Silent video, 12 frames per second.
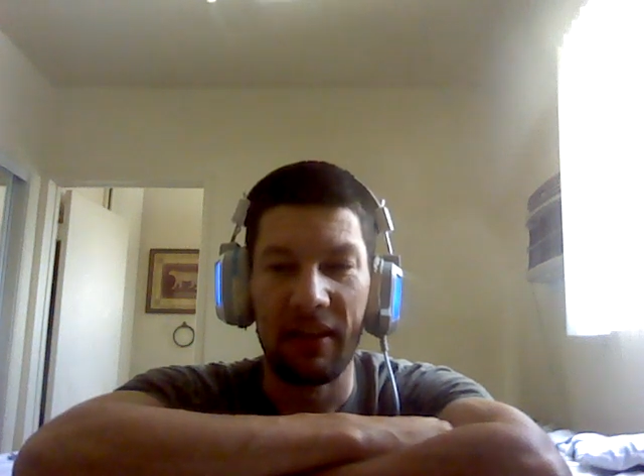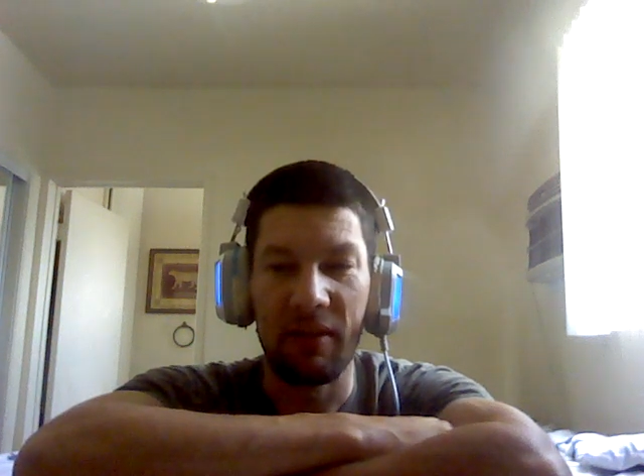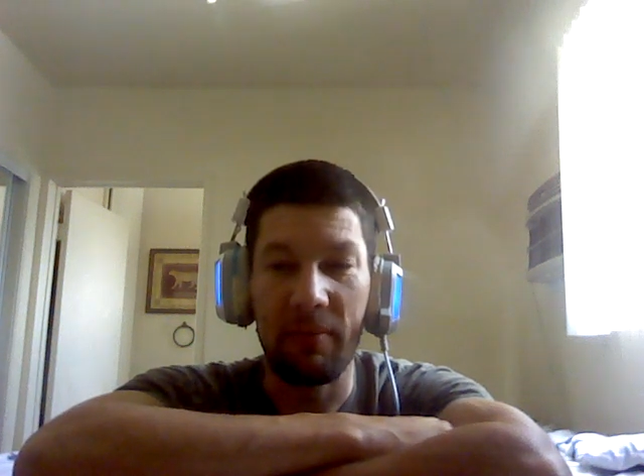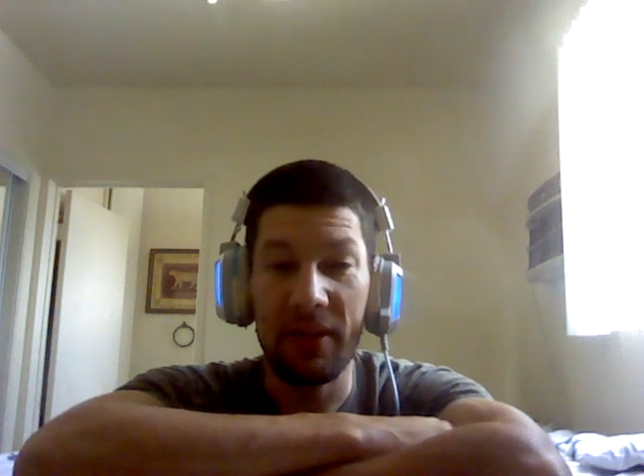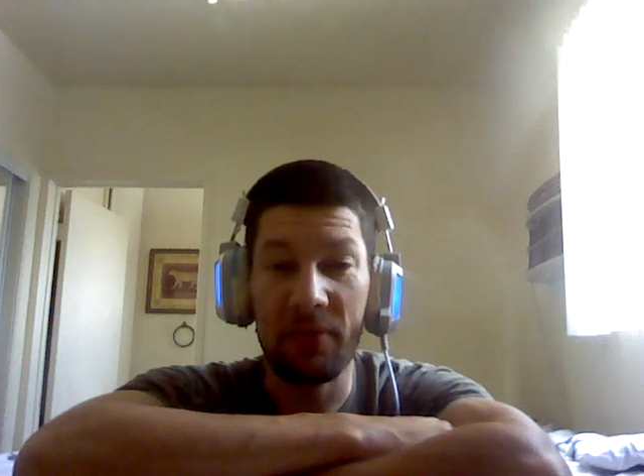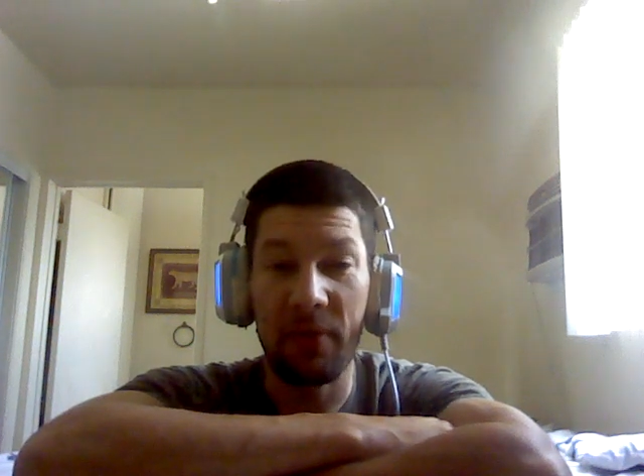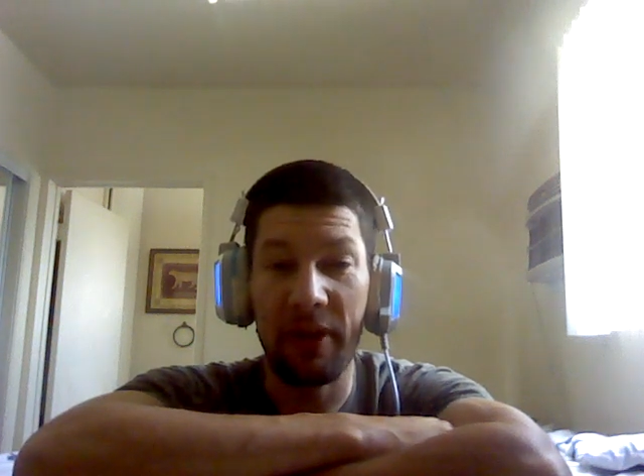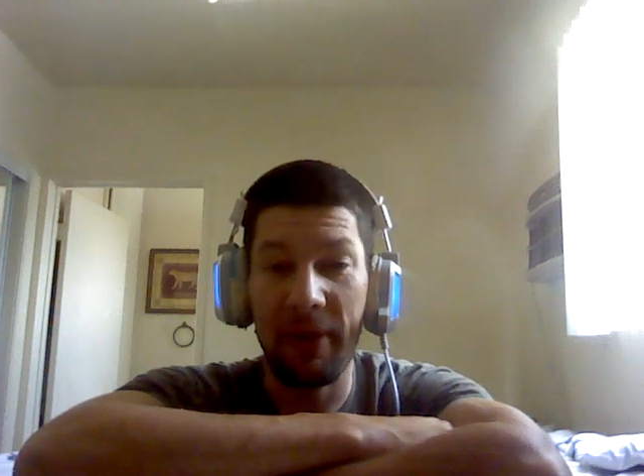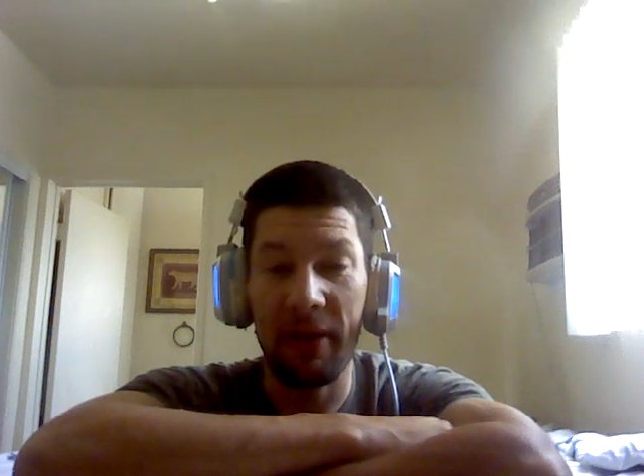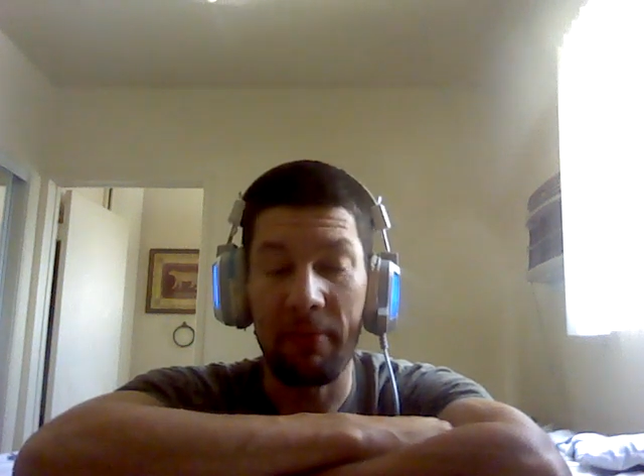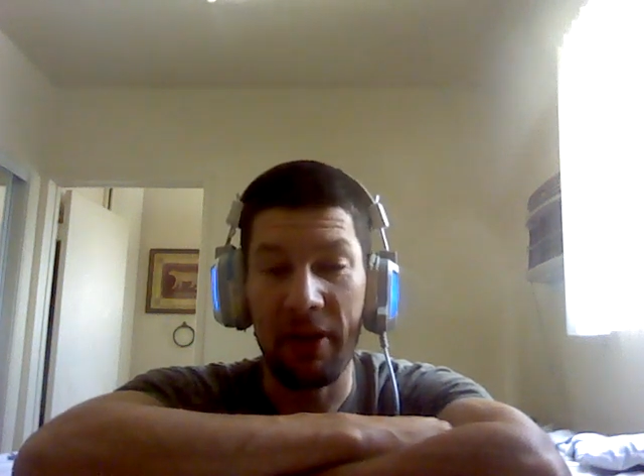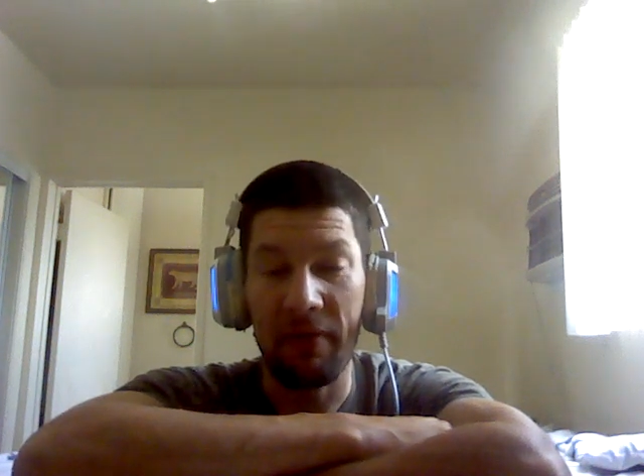the best way to
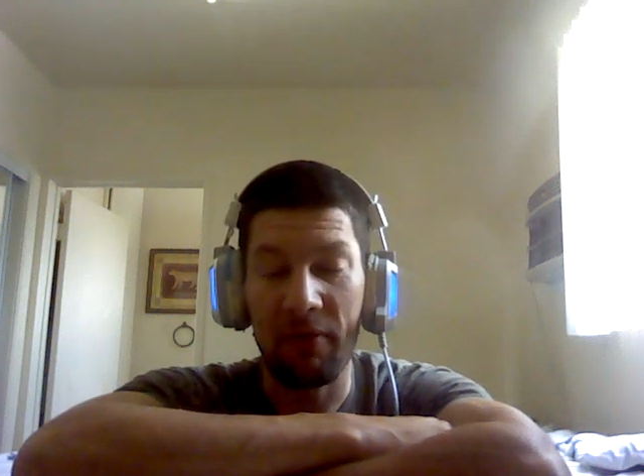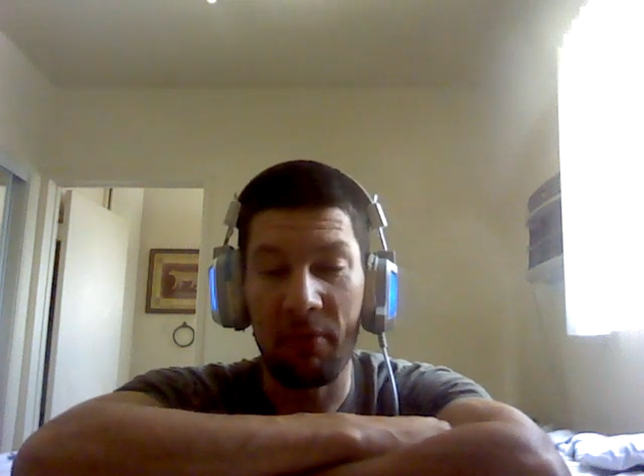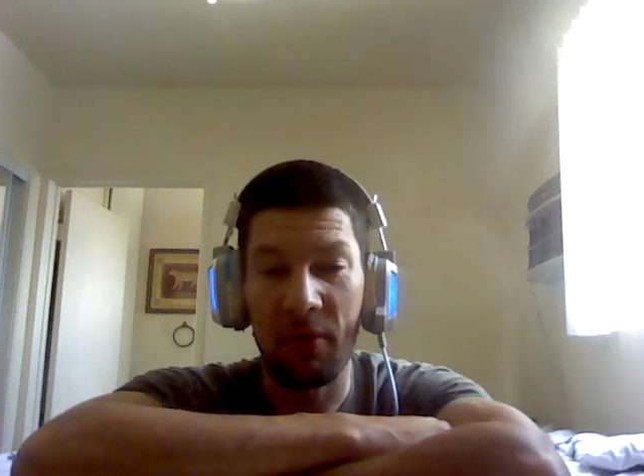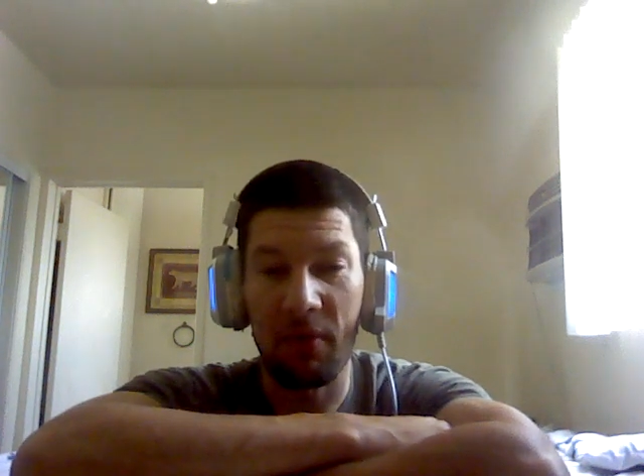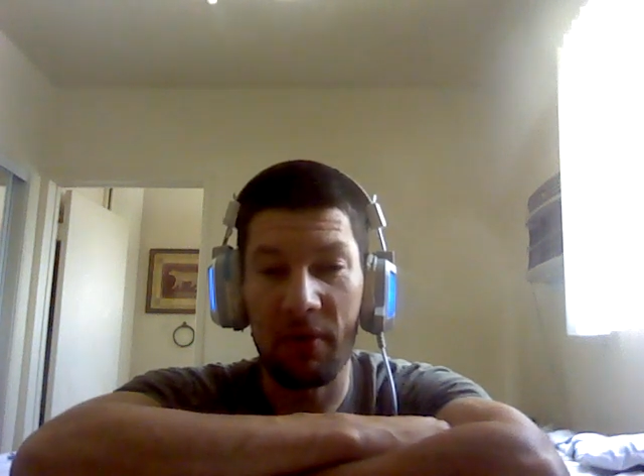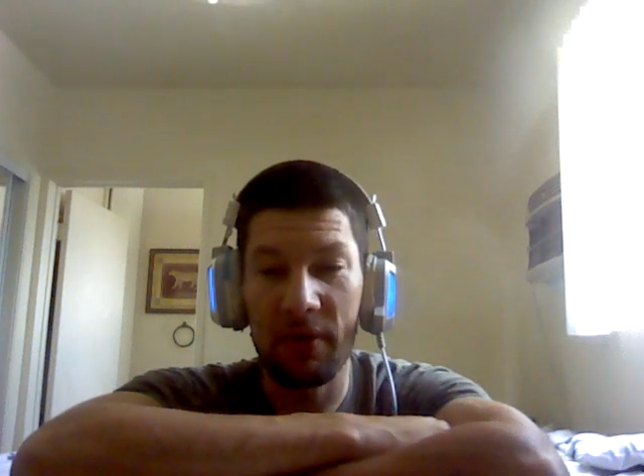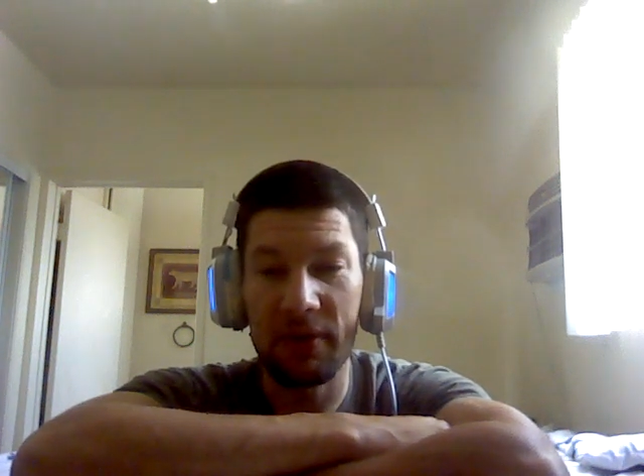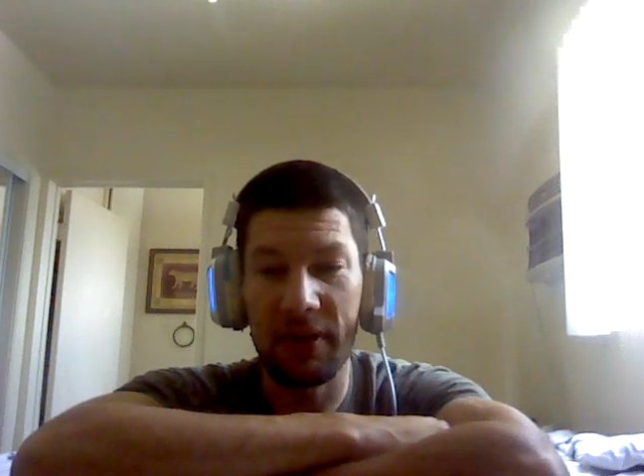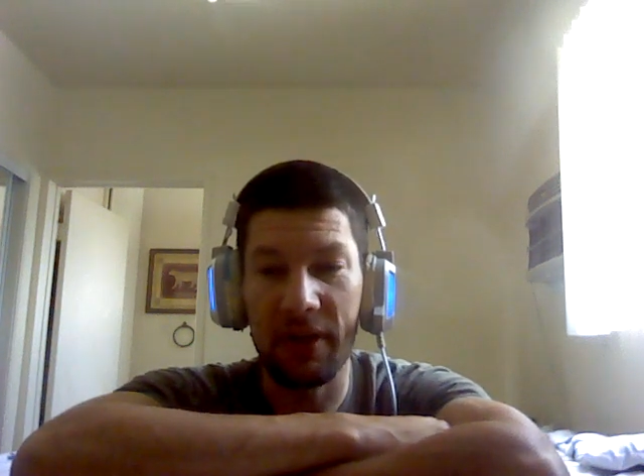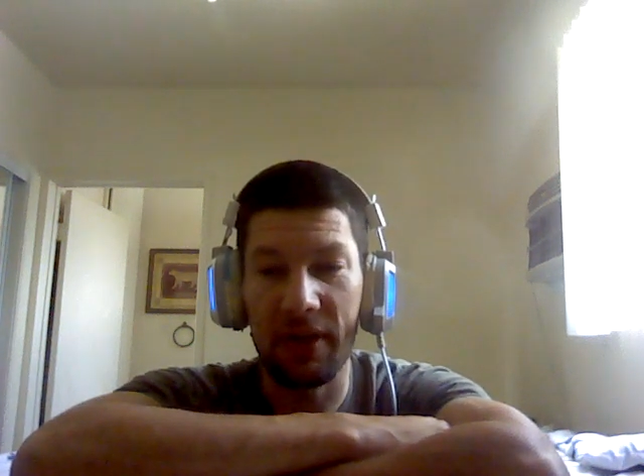make money from a horse